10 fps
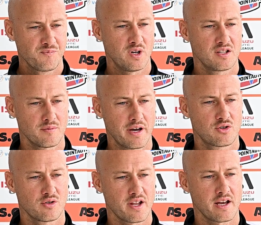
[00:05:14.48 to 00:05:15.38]
We need to make
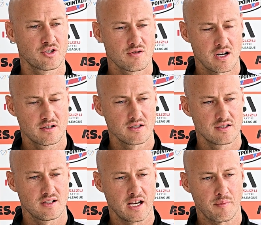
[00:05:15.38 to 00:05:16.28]
sure that our
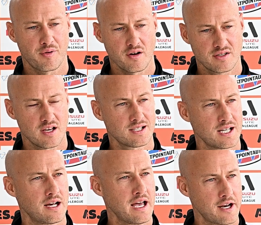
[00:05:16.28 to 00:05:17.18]
structures and our process
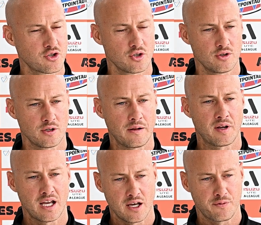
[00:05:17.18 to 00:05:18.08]
and our attitude and
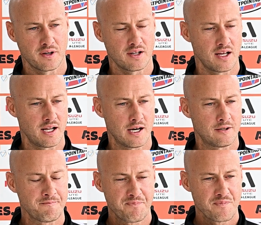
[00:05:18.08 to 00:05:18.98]
our effort and
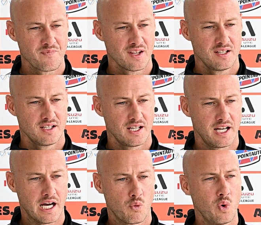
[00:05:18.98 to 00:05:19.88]

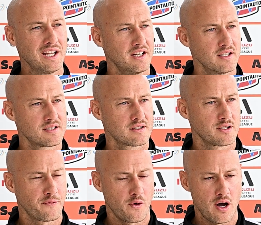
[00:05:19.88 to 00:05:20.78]
our willingness
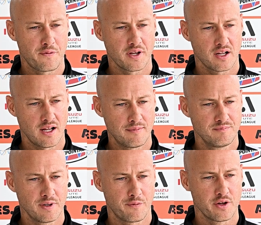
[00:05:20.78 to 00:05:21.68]
to fight for the club
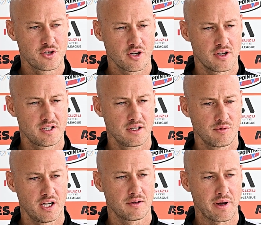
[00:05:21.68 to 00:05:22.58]
and for the jersey, we
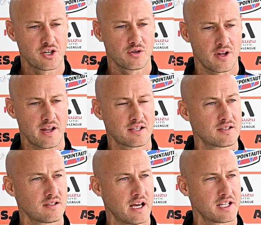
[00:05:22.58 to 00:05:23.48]
need to make sure that
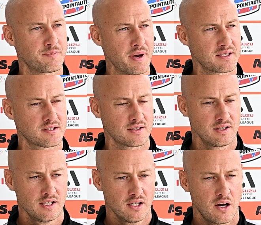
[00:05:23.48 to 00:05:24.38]
that's at its best.
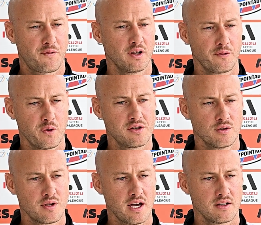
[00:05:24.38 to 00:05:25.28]
I feel if we
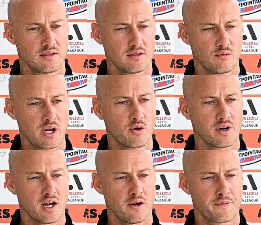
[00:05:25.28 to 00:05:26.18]
do that, we're good
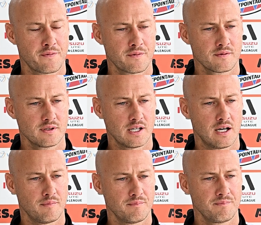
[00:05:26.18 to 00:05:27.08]
enough,
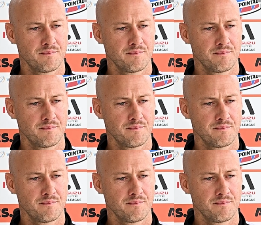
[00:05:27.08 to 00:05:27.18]
you